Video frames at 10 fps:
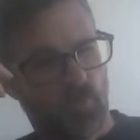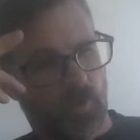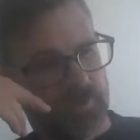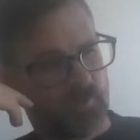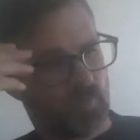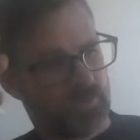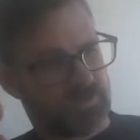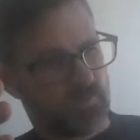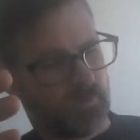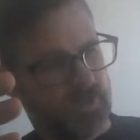
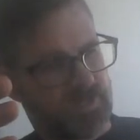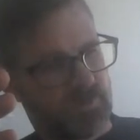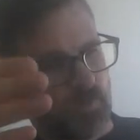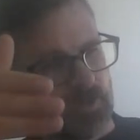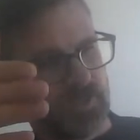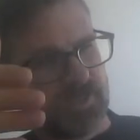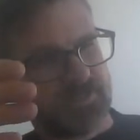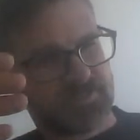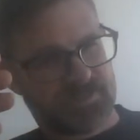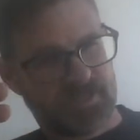Once we reach the 1
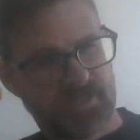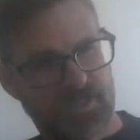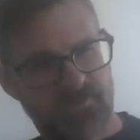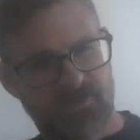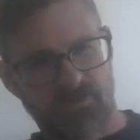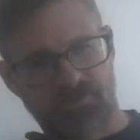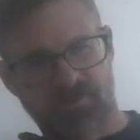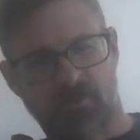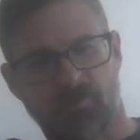line sending and 0, 0